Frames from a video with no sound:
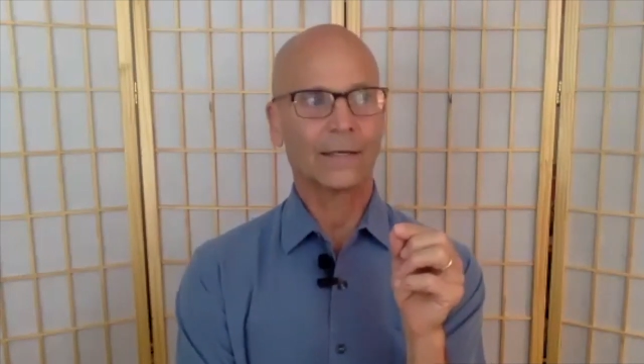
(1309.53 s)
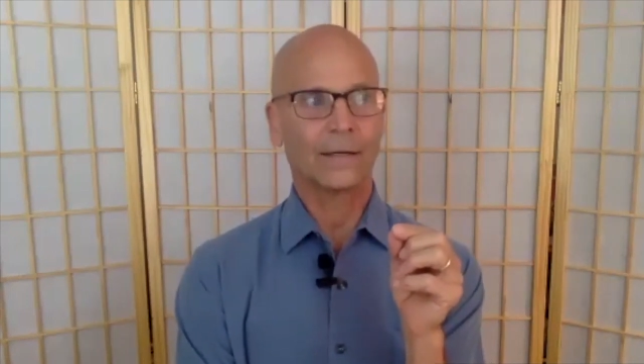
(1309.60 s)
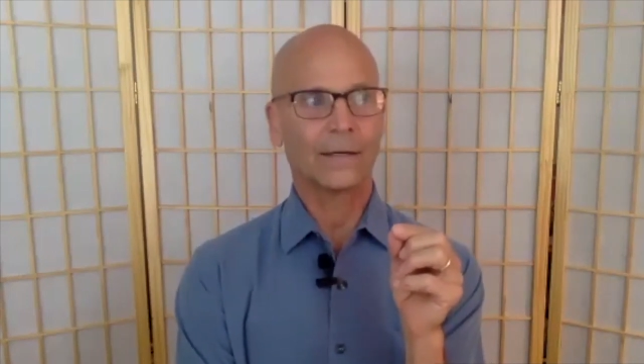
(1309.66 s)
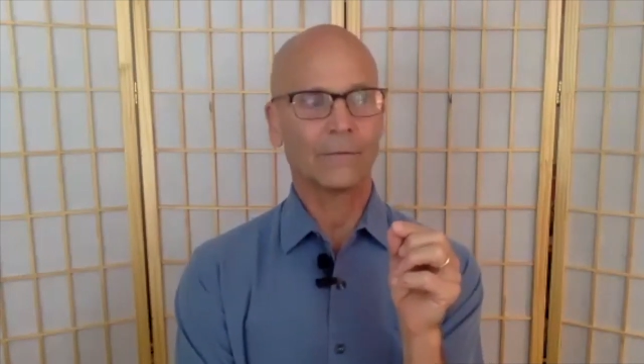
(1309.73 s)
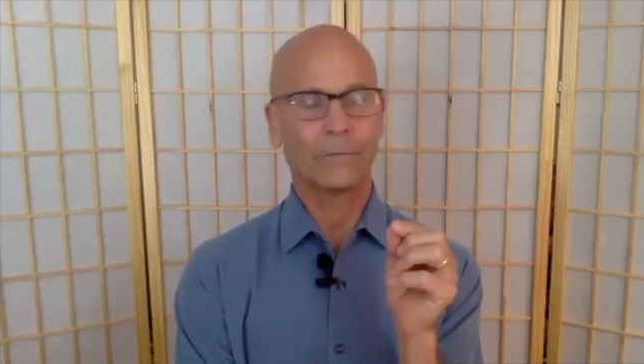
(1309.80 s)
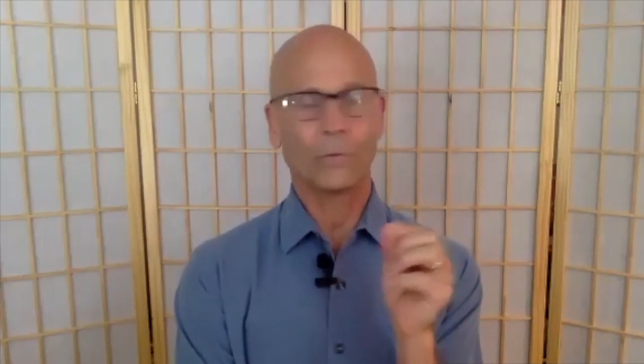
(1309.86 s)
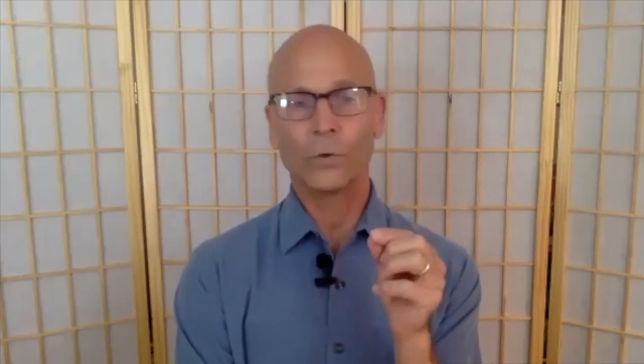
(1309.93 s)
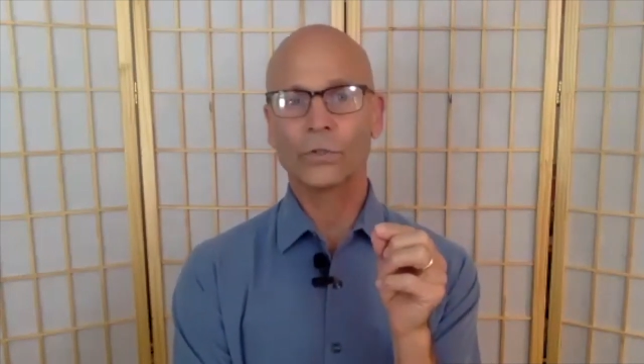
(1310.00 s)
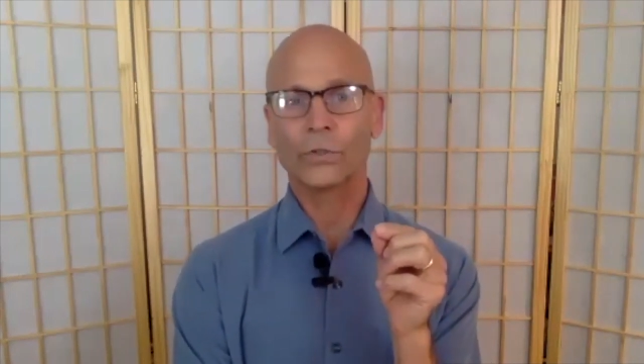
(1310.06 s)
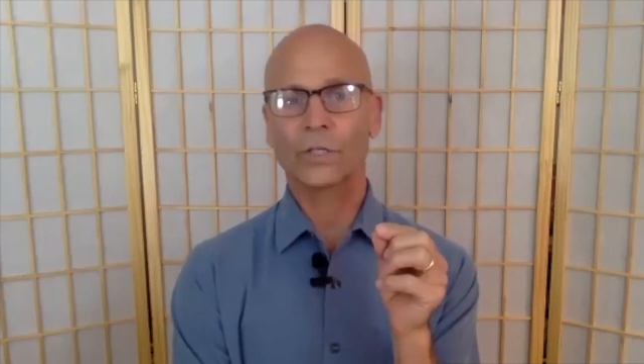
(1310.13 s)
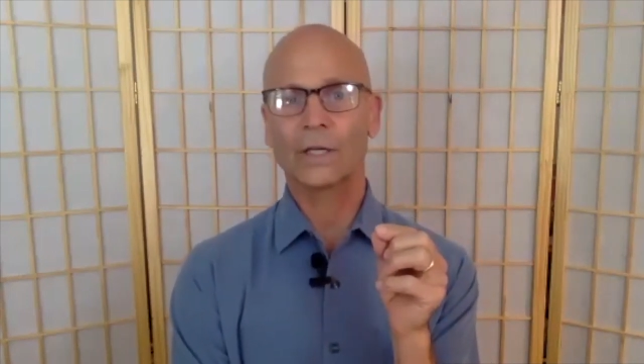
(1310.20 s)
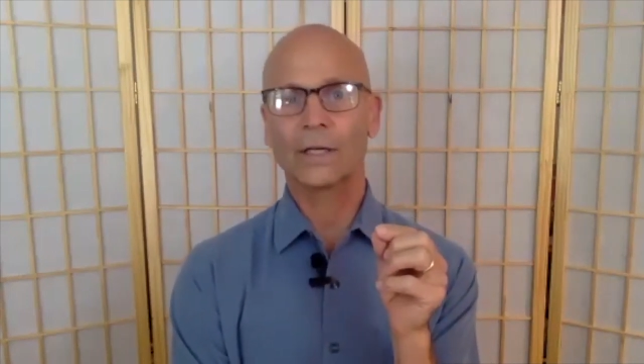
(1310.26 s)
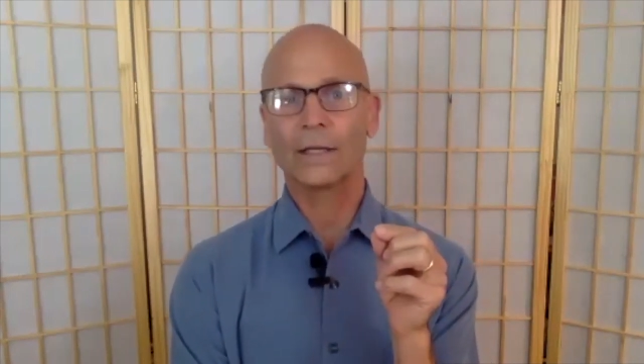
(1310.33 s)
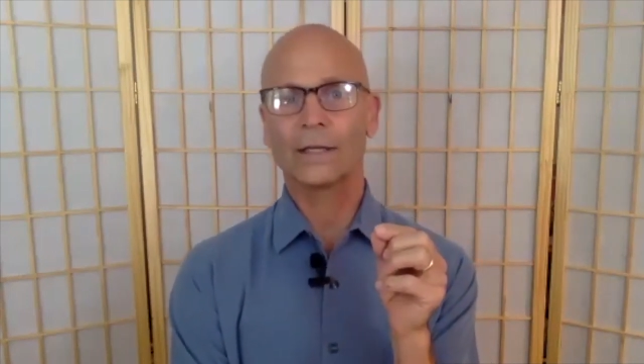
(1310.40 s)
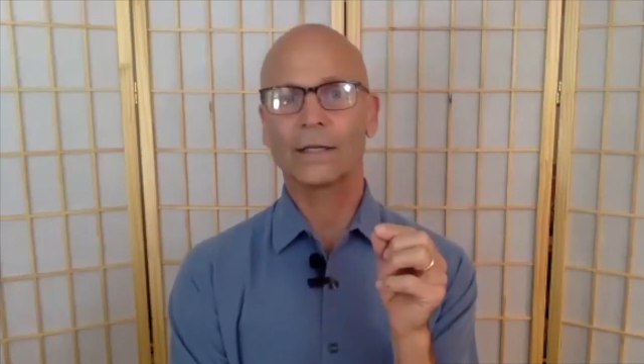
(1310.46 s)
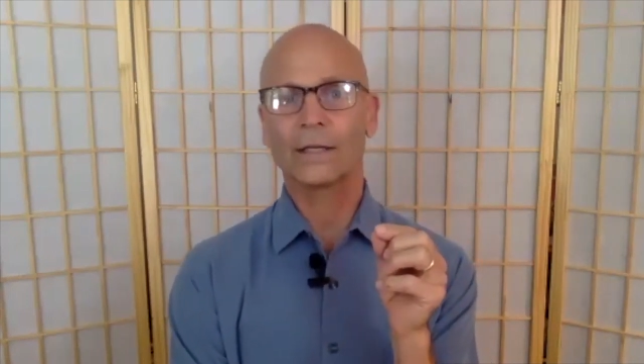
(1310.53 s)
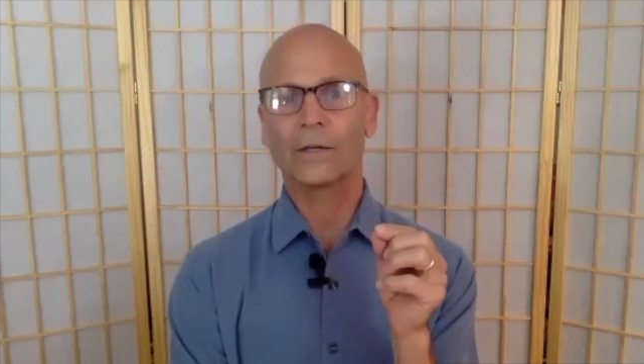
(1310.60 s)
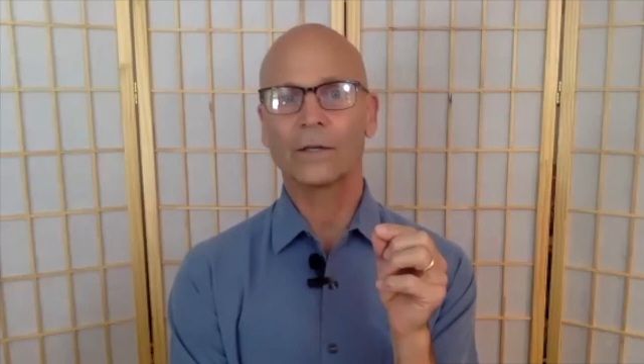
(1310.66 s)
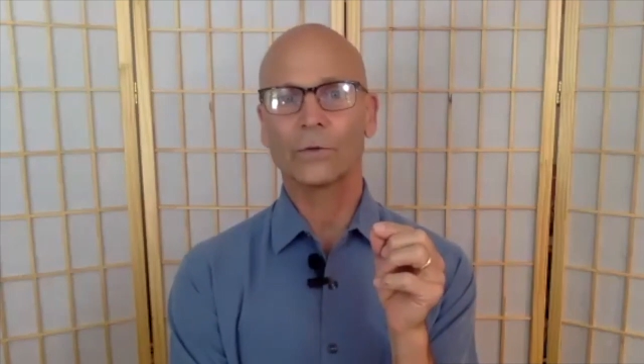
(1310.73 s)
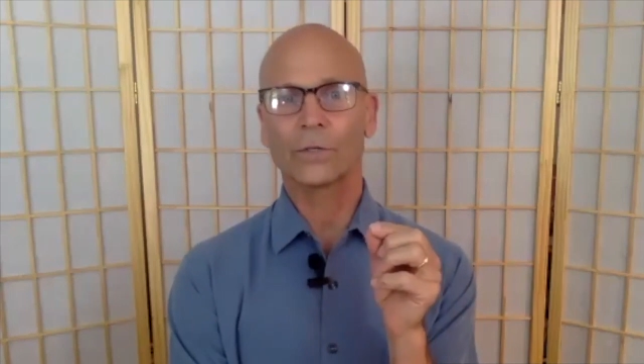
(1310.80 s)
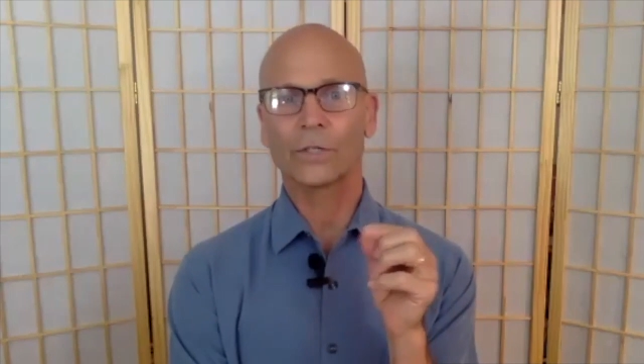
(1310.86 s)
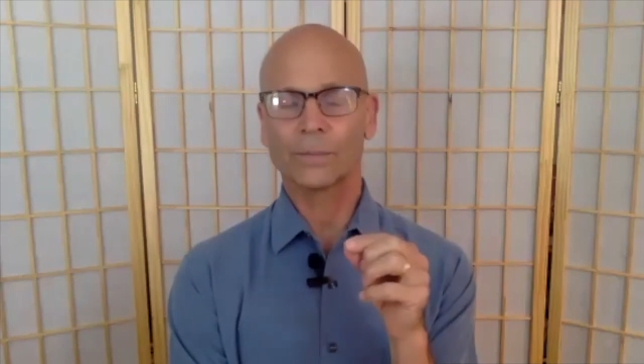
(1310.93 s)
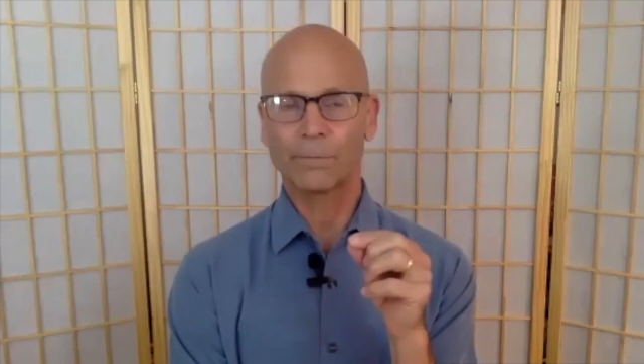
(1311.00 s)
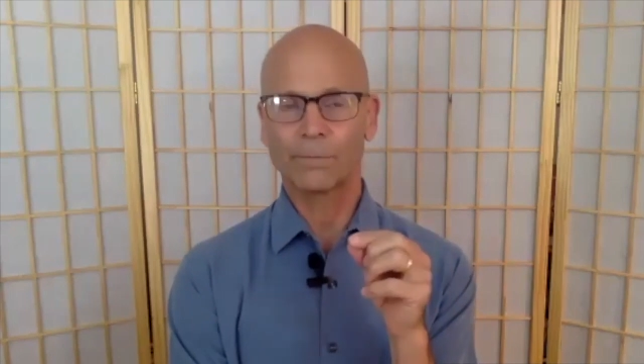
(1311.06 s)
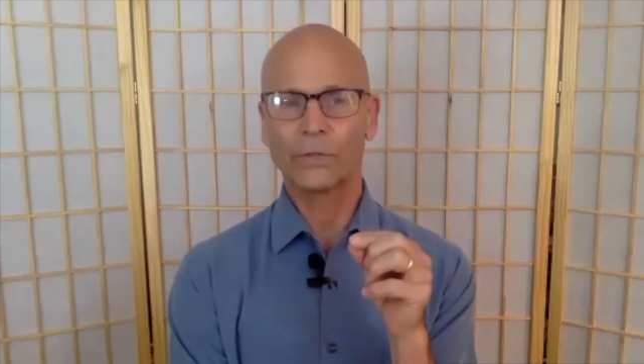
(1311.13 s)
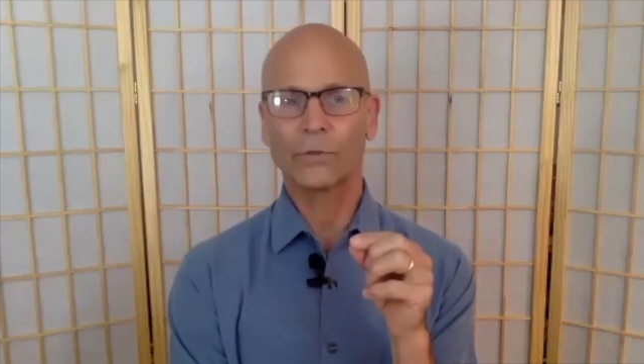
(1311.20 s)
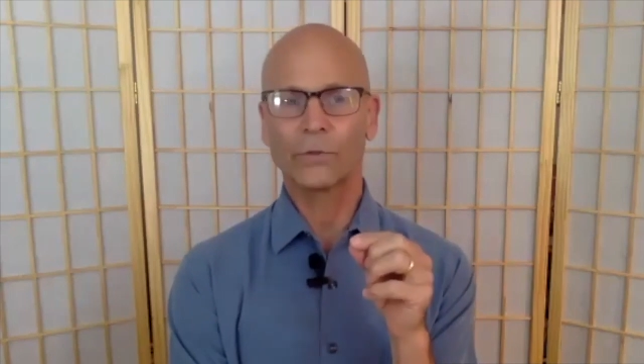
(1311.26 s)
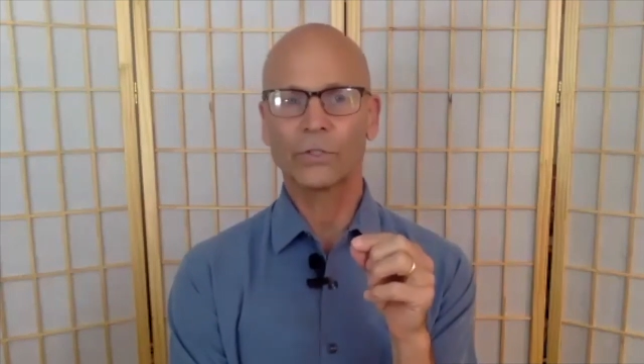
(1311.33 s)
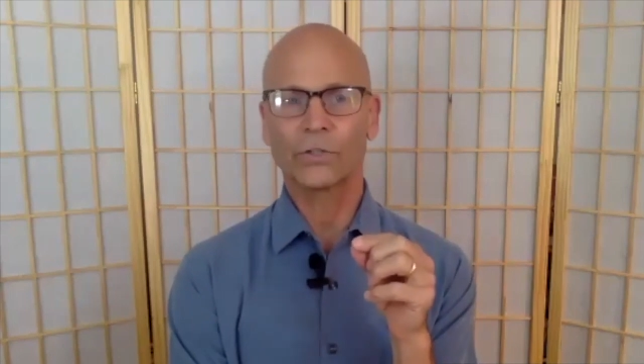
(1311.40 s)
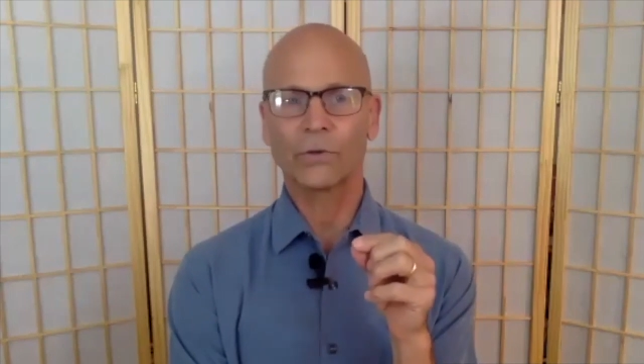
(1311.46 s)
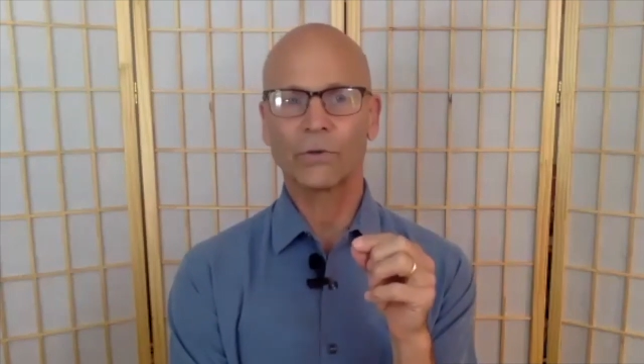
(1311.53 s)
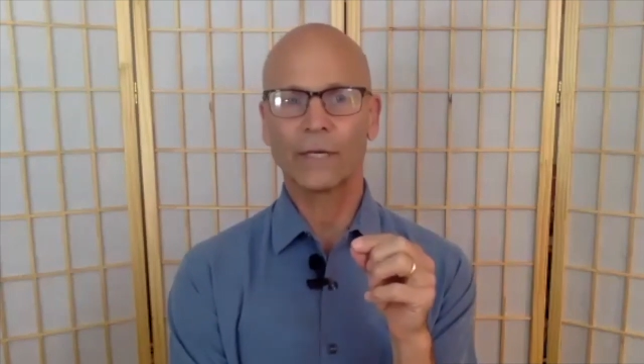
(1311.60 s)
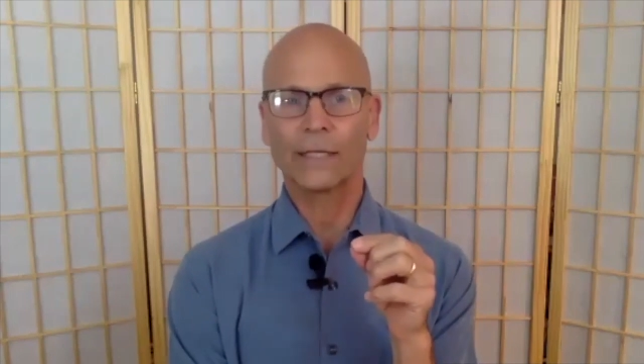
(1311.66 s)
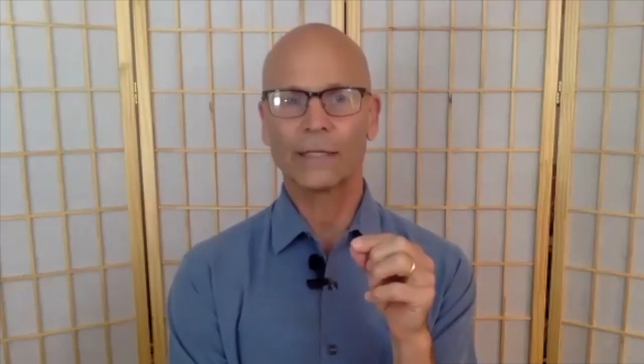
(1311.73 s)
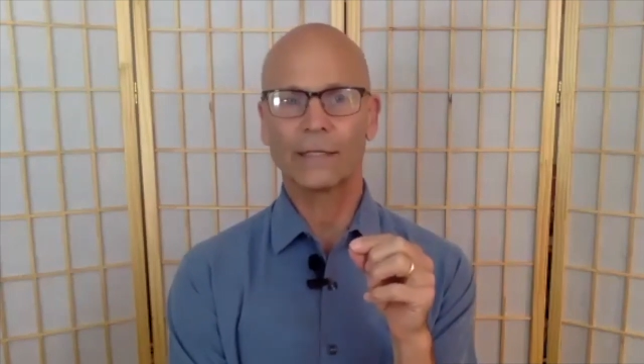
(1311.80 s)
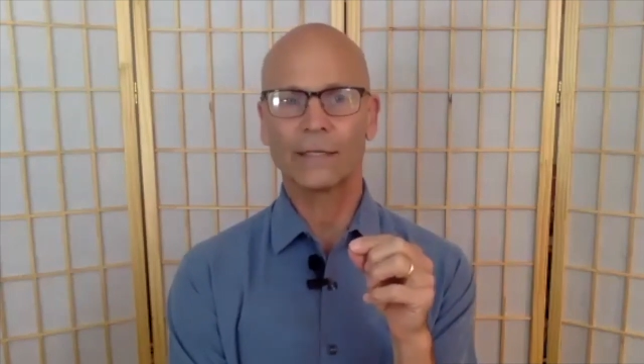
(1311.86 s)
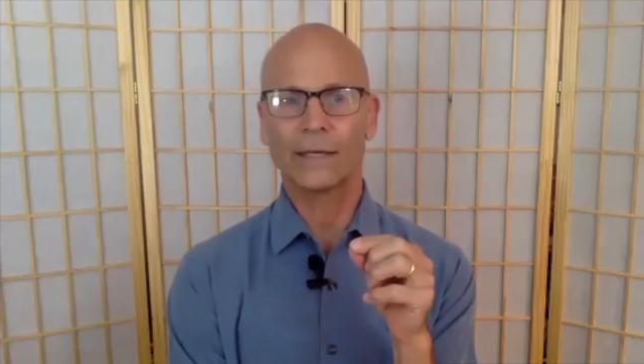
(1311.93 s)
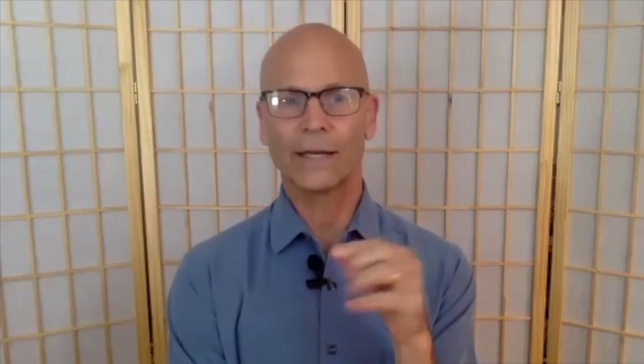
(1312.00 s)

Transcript: emotionally or spiritually